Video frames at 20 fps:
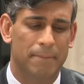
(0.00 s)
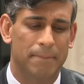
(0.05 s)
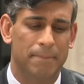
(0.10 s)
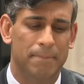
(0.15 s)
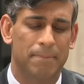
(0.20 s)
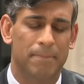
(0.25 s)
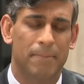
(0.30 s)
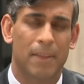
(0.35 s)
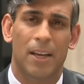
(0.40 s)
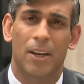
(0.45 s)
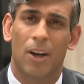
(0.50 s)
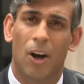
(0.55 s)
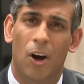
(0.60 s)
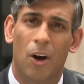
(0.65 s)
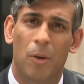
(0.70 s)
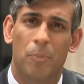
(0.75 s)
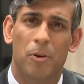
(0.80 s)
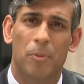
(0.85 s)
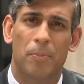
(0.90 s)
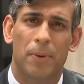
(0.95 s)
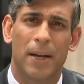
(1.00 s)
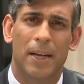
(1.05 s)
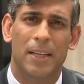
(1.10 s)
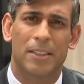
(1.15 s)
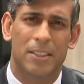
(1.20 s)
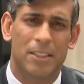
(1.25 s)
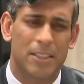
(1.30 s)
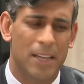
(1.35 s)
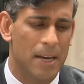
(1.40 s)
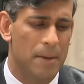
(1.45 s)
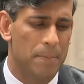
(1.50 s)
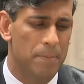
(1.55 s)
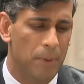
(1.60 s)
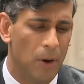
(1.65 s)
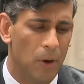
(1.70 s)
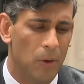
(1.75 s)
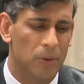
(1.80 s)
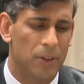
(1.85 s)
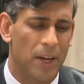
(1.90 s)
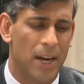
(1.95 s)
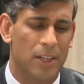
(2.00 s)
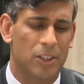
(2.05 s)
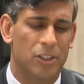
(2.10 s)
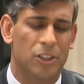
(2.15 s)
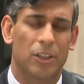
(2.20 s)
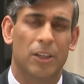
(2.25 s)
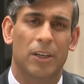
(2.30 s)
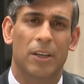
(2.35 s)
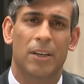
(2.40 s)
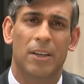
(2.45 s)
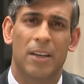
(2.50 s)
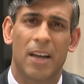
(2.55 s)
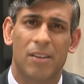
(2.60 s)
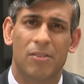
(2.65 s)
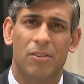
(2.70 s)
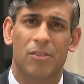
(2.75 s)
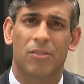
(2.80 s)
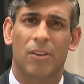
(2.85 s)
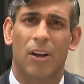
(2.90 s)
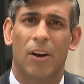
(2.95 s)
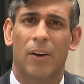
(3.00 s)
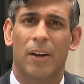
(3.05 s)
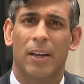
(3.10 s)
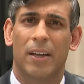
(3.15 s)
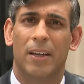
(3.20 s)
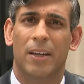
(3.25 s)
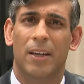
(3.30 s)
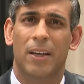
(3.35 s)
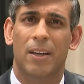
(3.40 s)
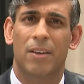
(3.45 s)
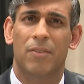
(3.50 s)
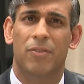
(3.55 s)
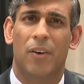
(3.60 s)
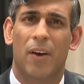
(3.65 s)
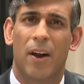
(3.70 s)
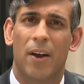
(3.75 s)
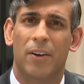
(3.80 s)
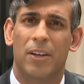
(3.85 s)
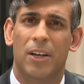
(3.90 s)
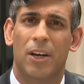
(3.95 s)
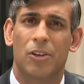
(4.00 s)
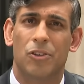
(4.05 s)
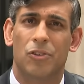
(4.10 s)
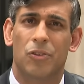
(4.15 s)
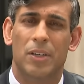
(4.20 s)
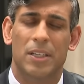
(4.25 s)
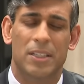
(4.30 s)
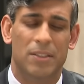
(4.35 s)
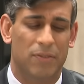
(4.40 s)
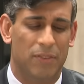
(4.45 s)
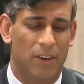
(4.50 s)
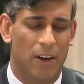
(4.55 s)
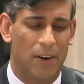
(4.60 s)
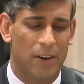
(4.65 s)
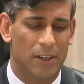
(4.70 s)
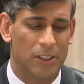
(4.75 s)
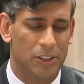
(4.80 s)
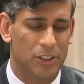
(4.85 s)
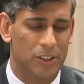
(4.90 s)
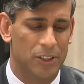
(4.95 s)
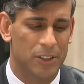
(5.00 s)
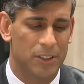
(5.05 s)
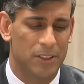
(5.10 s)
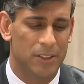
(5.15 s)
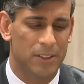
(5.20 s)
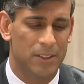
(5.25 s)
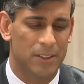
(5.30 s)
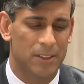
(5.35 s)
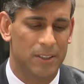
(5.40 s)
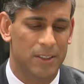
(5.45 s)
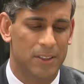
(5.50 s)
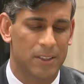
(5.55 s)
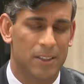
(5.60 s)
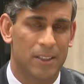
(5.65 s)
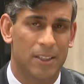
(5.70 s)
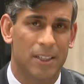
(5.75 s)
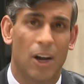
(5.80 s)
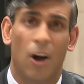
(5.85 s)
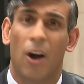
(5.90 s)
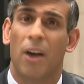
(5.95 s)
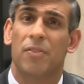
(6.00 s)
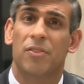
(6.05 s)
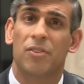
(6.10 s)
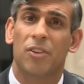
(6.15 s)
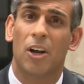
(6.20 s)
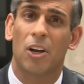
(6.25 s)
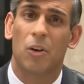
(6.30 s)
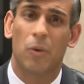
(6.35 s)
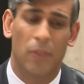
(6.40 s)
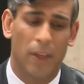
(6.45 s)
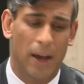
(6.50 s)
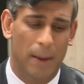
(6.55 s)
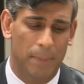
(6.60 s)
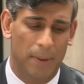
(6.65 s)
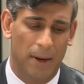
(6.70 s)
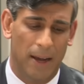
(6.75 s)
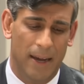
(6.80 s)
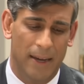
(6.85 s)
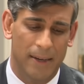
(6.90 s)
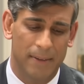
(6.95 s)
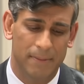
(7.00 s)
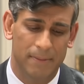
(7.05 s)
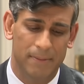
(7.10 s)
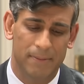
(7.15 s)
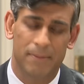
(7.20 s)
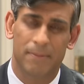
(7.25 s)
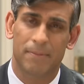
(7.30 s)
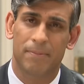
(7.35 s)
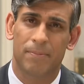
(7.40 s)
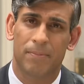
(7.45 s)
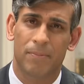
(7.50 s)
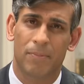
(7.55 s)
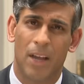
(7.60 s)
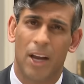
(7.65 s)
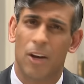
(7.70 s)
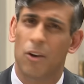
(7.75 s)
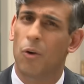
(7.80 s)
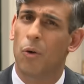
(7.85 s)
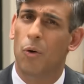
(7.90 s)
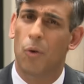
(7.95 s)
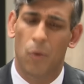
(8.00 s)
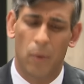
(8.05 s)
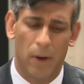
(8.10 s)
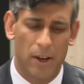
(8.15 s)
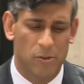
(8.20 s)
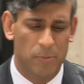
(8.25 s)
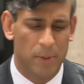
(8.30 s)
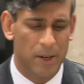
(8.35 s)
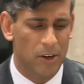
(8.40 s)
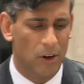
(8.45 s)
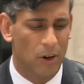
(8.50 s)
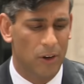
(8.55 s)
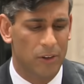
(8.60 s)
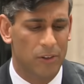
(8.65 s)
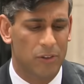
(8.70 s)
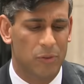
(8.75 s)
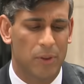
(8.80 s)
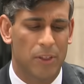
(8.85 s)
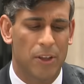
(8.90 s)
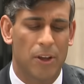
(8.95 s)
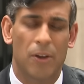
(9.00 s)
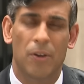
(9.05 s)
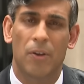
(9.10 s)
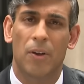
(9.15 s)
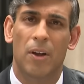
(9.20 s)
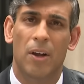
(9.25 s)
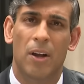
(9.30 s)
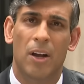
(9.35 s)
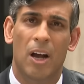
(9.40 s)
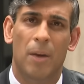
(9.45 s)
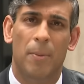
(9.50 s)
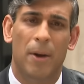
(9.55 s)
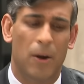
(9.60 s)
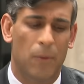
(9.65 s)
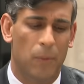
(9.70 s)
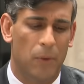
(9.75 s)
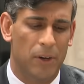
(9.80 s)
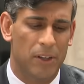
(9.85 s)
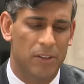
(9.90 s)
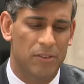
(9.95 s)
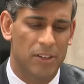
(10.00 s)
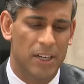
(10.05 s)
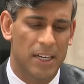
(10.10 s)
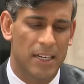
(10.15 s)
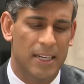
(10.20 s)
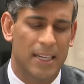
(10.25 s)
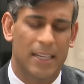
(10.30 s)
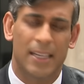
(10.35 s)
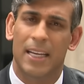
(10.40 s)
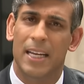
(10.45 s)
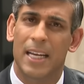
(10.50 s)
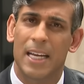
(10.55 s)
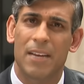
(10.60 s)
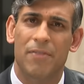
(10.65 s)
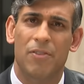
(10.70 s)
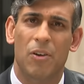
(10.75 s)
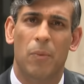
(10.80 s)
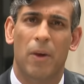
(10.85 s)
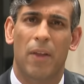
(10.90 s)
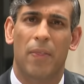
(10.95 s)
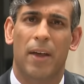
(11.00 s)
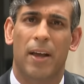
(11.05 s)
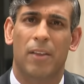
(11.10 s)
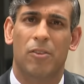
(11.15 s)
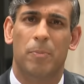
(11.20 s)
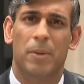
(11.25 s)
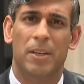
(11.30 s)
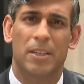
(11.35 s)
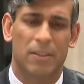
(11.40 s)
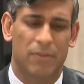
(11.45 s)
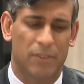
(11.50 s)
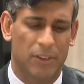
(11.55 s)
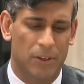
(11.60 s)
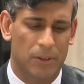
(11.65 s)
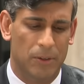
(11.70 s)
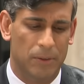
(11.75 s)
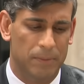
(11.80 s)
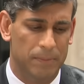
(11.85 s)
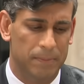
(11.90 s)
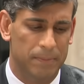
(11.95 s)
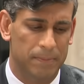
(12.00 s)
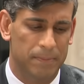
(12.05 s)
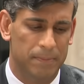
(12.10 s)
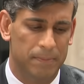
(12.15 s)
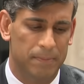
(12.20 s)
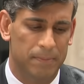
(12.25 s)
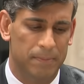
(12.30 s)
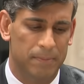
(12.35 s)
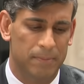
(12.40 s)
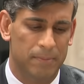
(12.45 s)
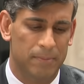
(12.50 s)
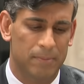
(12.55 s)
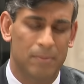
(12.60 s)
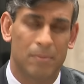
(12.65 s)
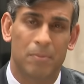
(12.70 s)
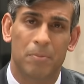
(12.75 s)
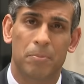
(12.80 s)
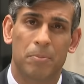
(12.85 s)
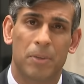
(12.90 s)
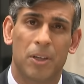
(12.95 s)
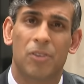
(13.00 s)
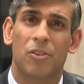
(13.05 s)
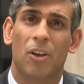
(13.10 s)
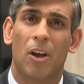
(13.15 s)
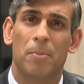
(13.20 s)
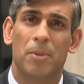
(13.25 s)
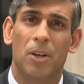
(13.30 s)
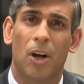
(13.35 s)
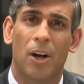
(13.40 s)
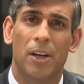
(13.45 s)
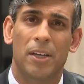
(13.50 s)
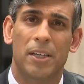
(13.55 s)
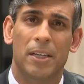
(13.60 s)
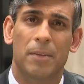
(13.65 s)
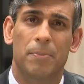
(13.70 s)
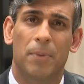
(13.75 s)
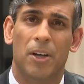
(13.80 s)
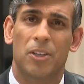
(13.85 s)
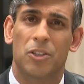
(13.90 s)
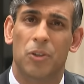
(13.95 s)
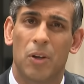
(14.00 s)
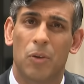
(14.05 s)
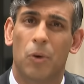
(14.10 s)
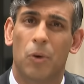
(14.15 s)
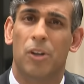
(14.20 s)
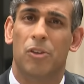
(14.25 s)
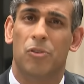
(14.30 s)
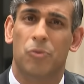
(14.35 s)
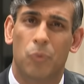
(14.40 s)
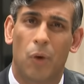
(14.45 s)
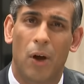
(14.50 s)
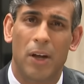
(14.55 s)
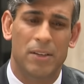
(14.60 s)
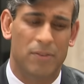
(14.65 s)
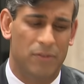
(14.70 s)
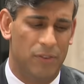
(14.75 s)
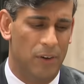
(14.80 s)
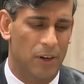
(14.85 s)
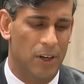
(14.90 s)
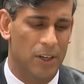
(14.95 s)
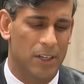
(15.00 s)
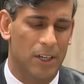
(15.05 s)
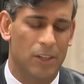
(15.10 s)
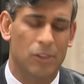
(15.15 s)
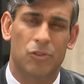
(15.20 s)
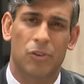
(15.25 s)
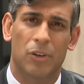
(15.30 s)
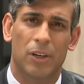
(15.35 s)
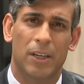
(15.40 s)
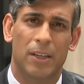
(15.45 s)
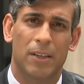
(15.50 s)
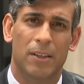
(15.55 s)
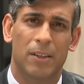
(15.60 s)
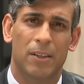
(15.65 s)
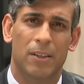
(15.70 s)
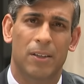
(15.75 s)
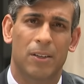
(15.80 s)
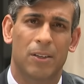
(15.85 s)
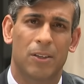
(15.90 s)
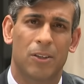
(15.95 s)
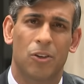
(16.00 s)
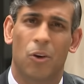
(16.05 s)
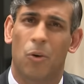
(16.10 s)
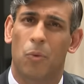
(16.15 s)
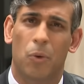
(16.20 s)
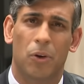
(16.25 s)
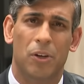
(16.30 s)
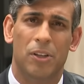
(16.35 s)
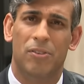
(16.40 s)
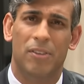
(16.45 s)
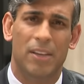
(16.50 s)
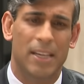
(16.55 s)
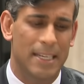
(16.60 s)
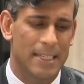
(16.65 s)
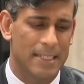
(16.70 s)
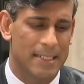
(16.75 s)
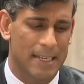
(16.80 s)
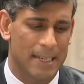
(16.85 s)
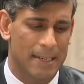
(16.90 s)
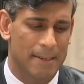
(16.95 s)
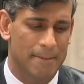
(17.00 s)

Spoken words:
in, you know, when she was around. But so Sunak has called an election July the 4th, we finally know, but he had to go to speak to the King to tell him that he was to dissolve Parliament at some stage and that he was going to hold a general election. Is this a big moment for the King? Do you think this is his